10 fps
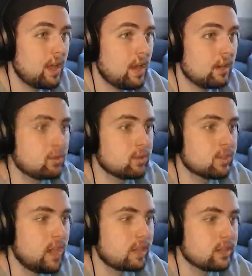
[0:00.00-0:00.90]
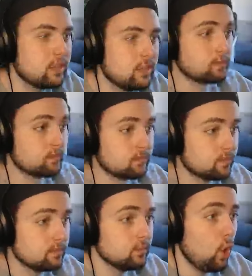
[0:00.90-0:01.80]
locked? All right, door's locked.
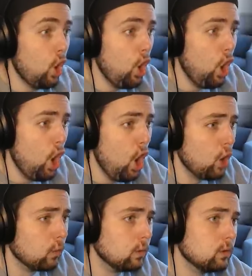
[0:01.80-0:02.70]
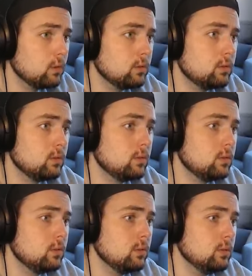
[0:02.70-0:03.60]
Oh!
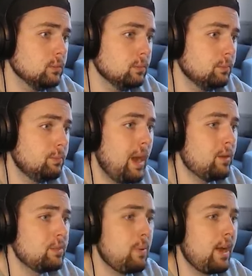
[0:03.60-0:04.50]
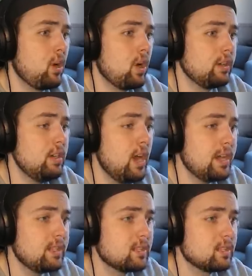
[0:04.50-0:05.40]
Power's back on.
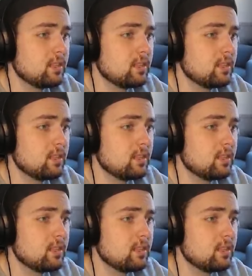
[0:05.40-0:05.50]
Nice.